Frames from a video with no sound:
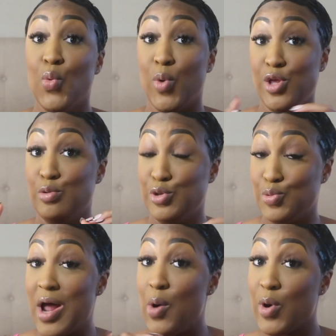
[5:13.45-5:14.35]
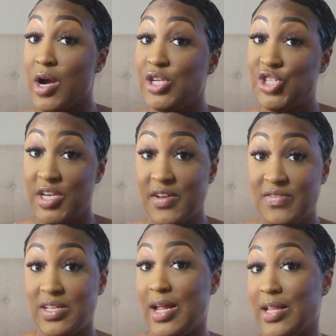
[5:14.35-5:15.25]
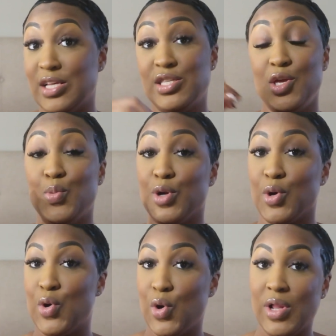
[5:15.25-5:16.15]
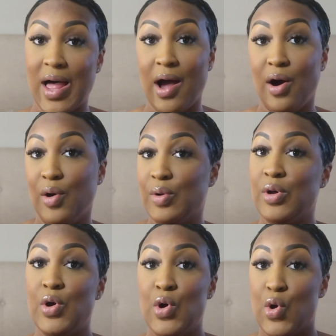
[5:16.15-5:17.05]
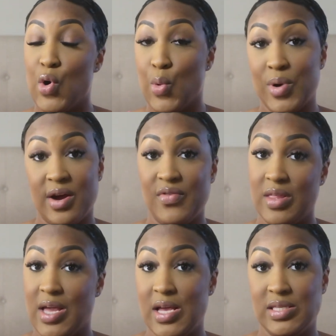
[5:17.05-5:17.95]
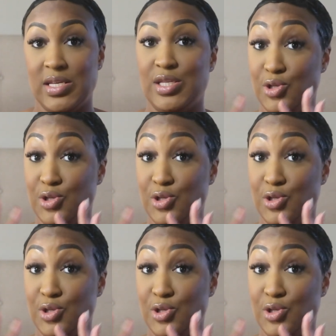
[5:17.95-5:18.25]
when you do not work a shift, like let's say you were to call out or whatever the case is,